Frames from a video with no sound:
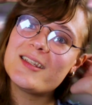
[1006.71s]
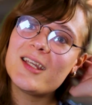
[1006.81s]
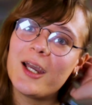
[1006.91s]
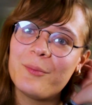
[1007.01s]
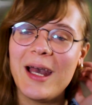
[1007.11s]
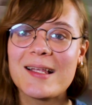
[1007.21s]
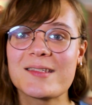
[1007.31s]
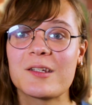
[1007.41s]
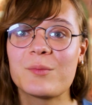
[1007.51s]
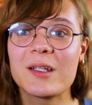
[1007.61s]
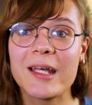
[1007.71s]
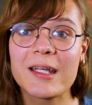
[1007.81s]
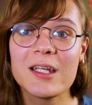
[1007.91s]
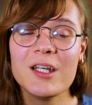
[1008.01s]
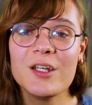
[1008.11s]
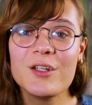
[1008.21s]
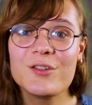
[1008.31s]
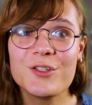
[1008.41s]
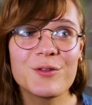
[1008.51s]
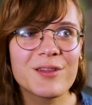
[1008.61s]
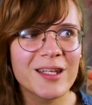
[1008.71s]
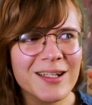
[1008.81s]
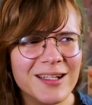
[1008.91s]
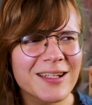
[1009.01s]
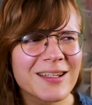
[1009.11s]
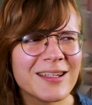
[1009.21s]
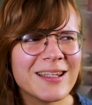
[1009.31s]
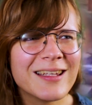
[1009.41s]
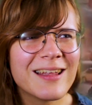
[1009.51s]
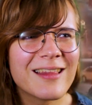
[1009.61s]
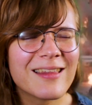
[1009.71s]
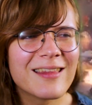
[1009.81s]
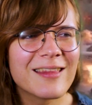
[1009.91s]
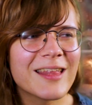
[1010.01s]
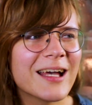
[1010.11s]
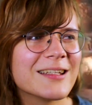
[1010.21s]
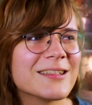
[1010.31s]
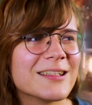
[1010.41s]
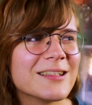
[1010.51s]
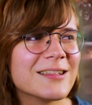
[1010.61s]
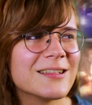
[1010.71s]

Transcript: time passing. But like, do you think that